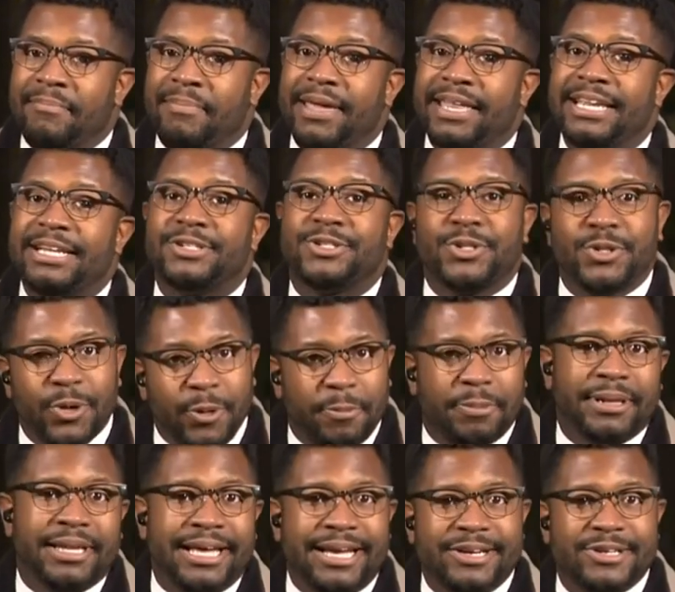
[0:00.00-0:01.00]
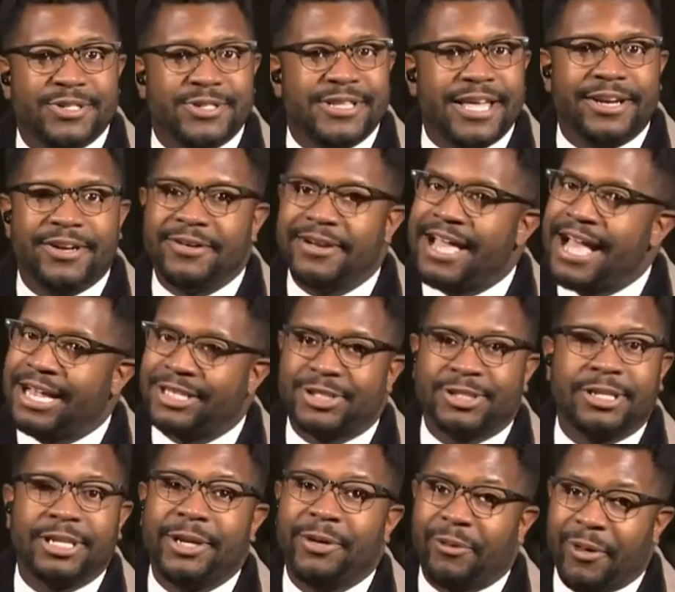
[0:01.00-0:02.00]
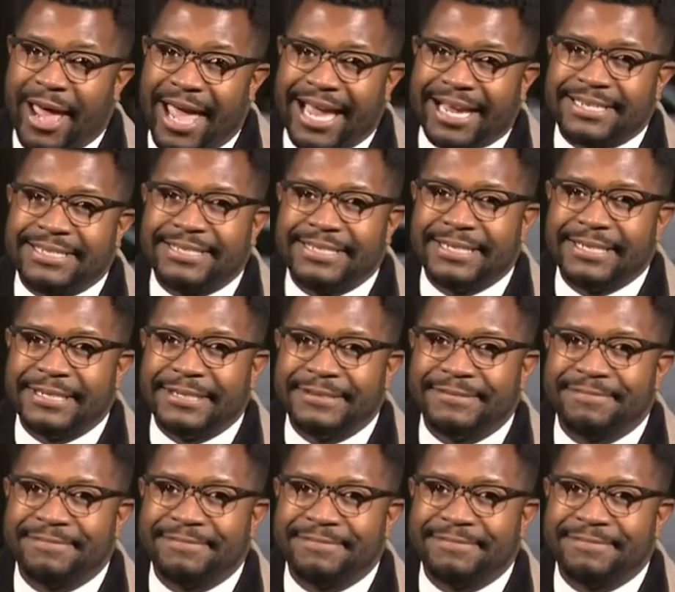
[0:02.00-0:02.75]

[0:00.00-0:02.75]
beating two players that are nationally ranked.